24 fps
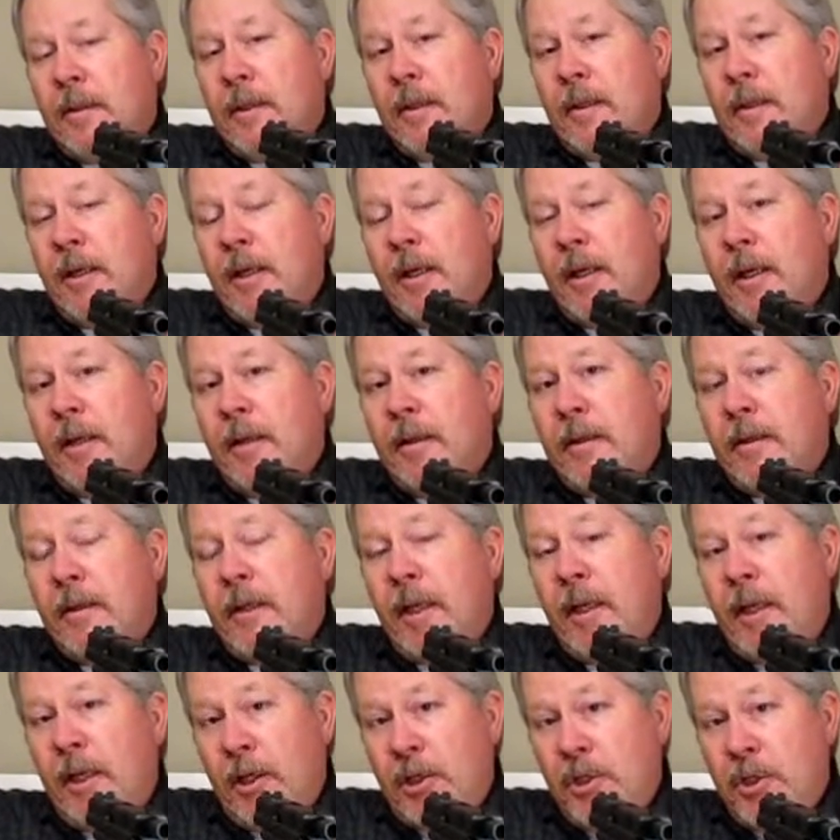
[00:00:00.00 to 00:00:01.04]

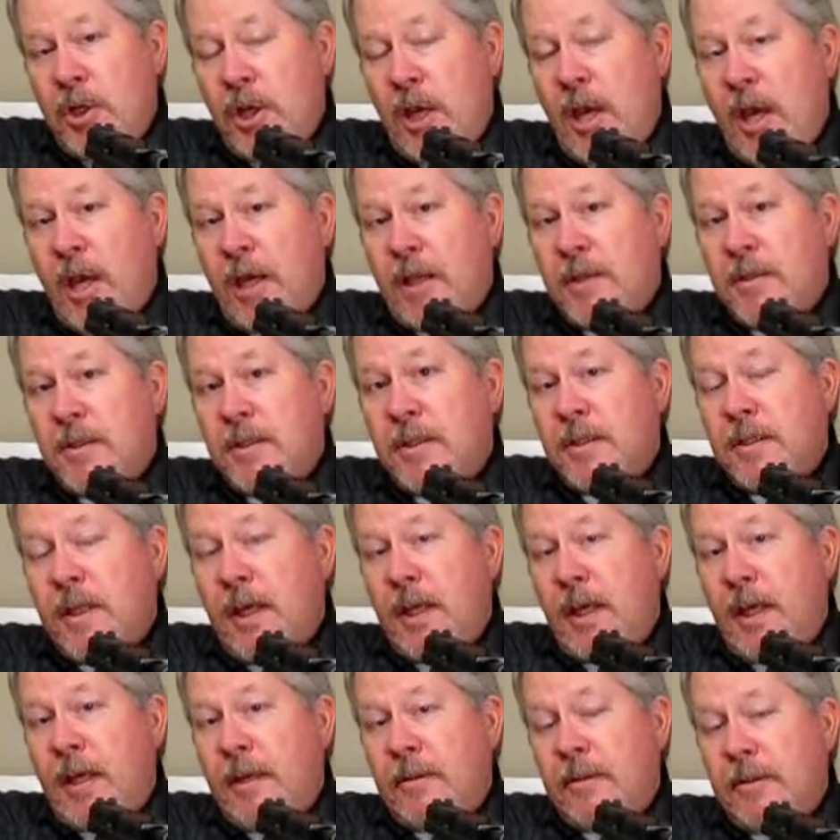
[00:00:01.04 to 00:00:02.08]
ejects
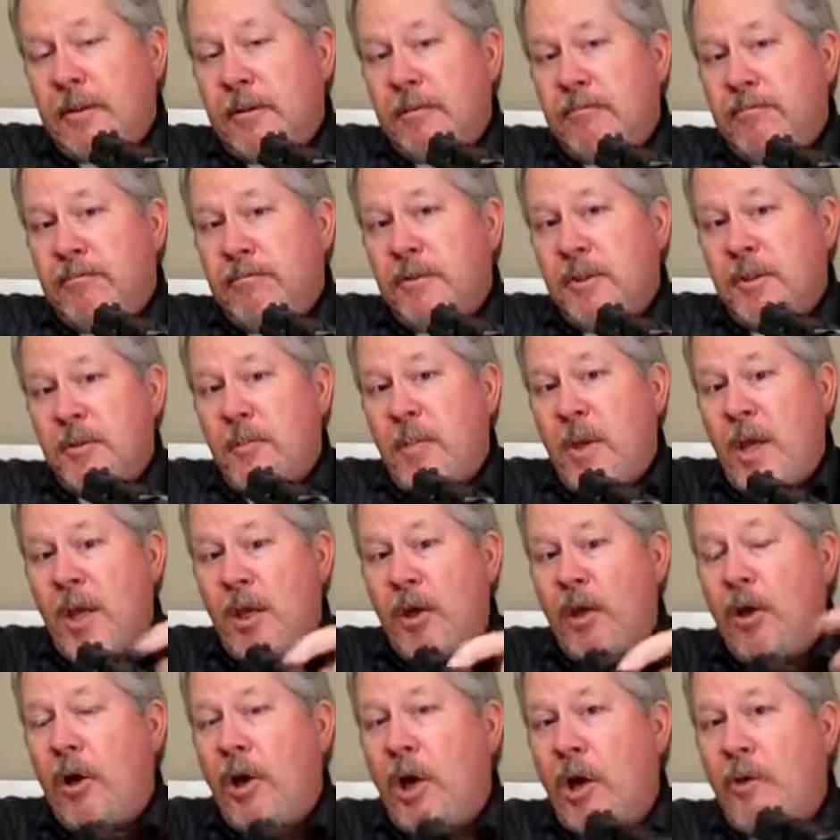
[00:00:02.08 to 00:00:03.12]
that
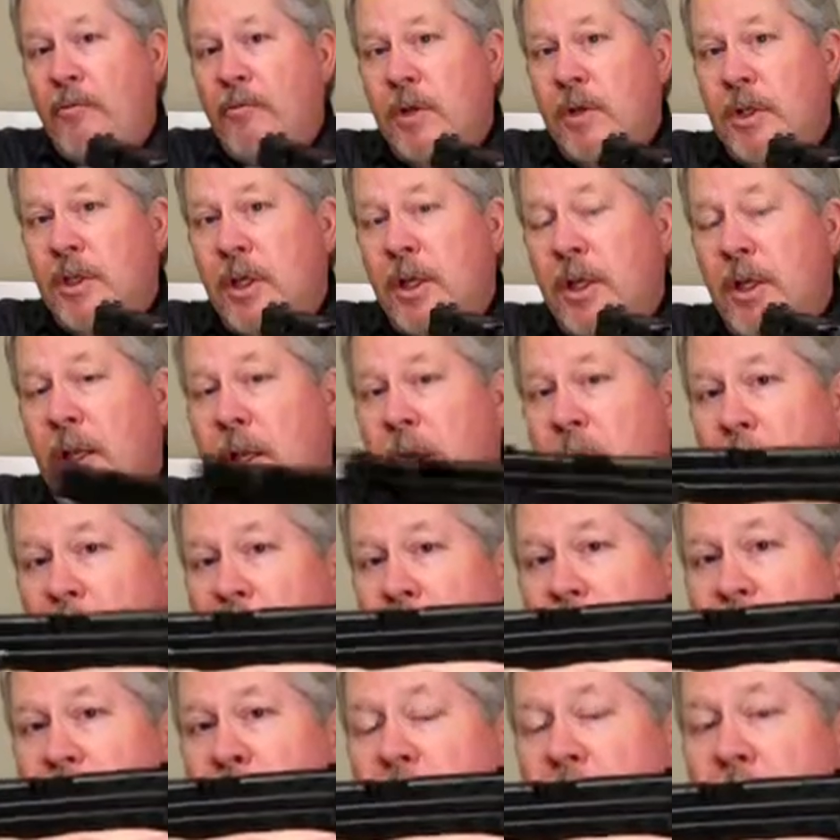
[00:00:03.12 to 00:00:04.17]
spent cartridge in
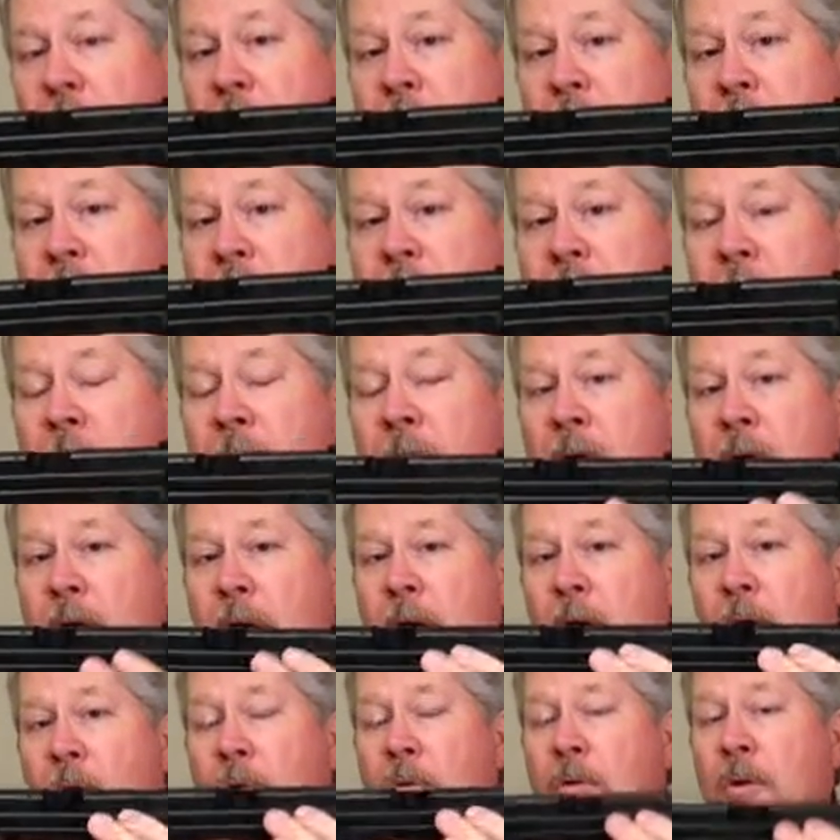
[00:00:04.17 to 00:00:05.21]
there.
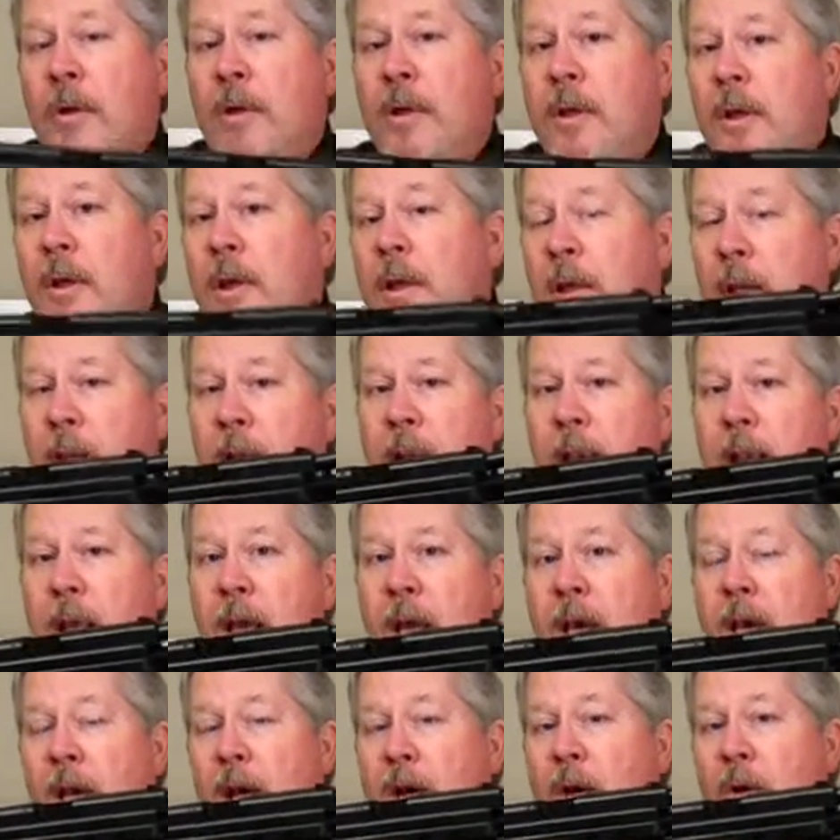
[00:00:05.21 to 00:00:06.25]
Now
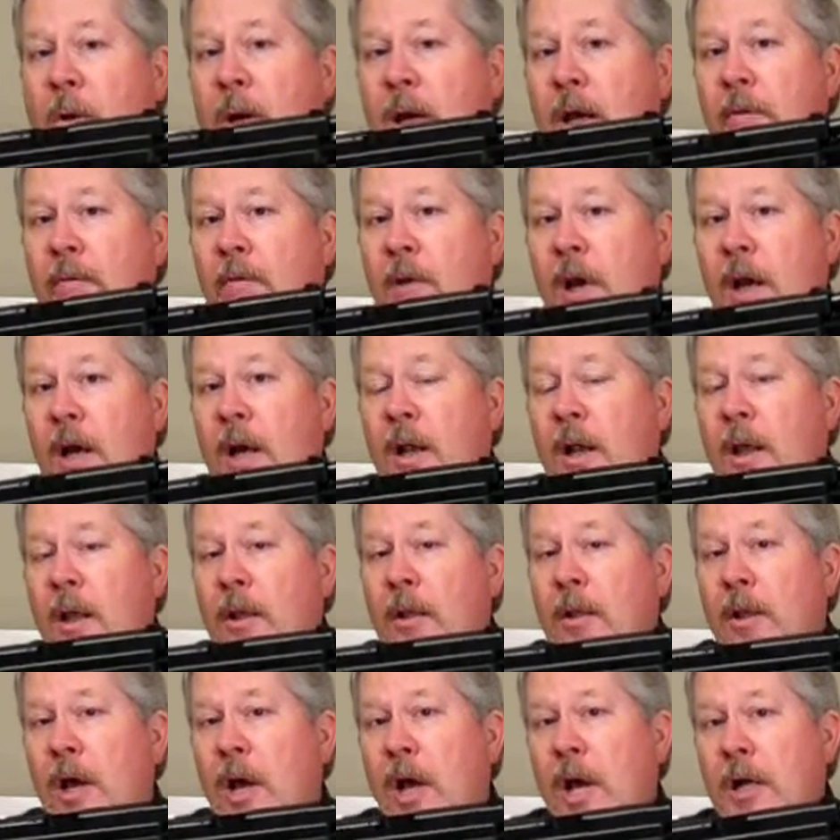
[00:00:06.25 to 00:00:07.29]
I've got a
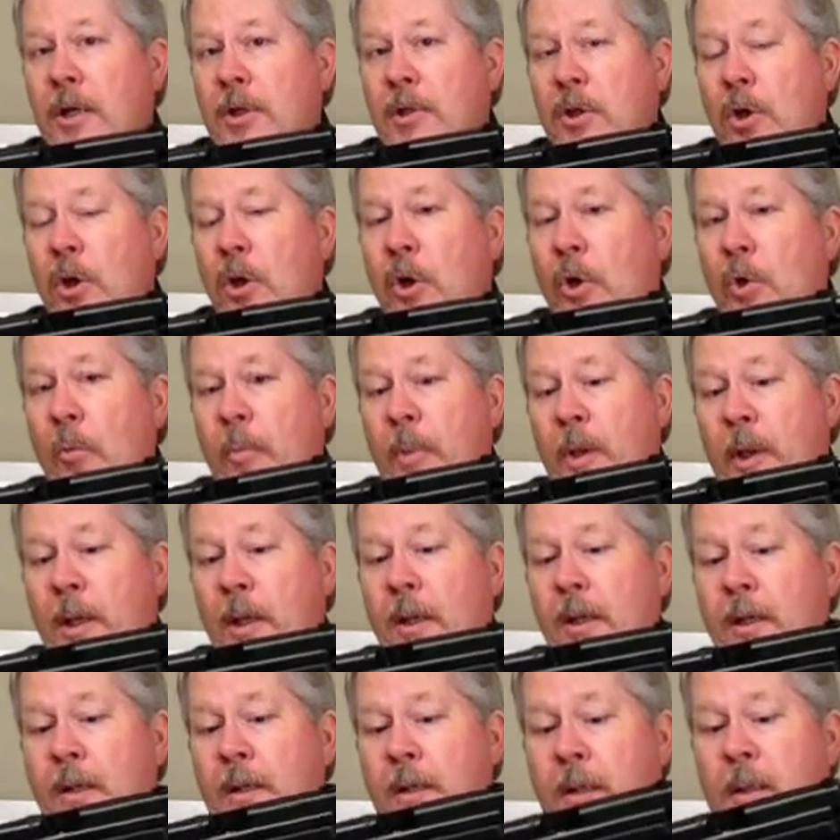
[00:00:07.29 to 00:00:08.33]
locked
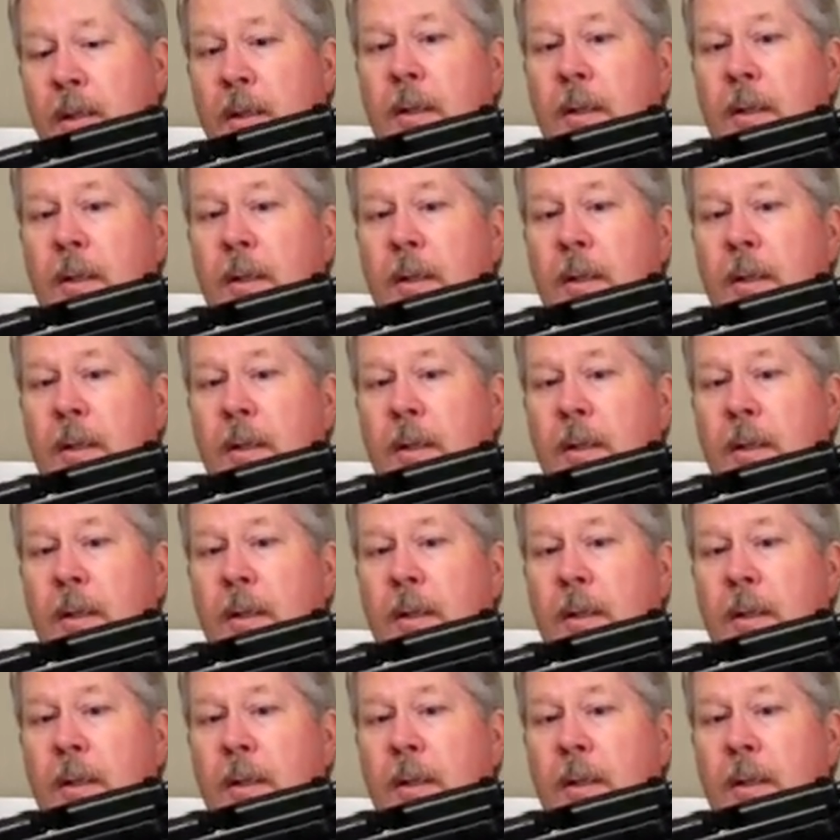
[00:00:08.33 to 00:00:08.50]
open